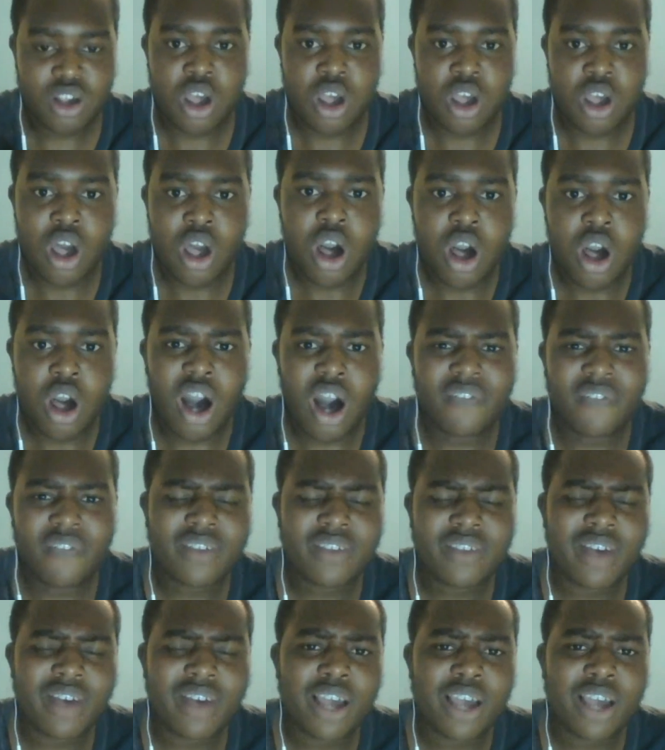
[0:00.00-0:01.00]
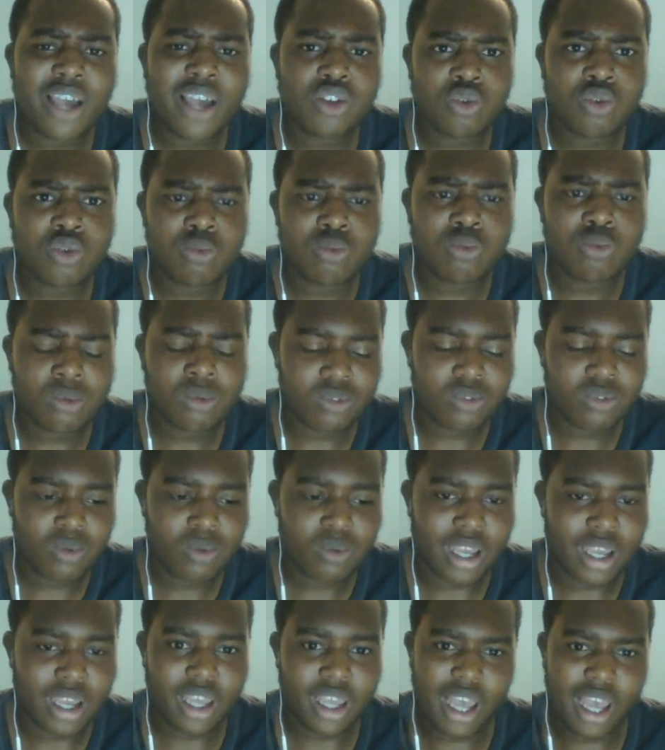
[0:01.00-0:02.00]
think that you wait.
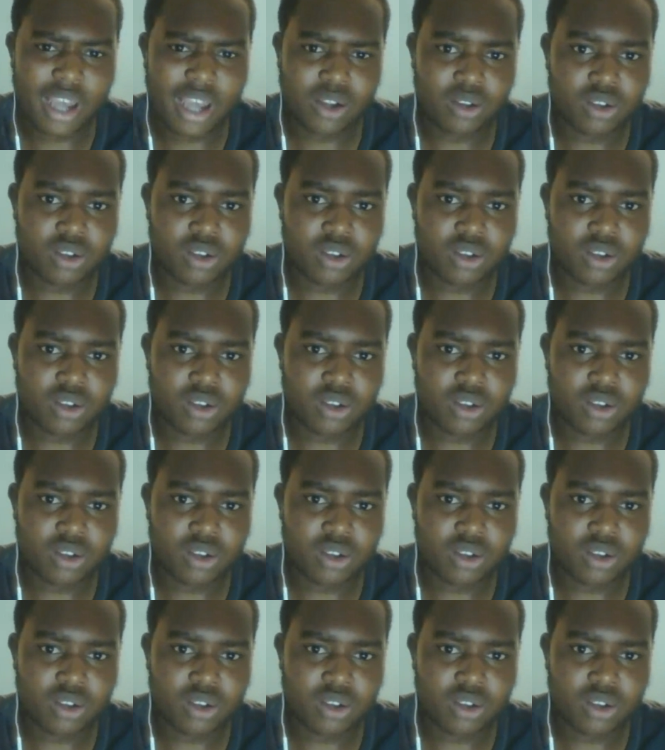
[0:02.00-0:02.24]
Hang on.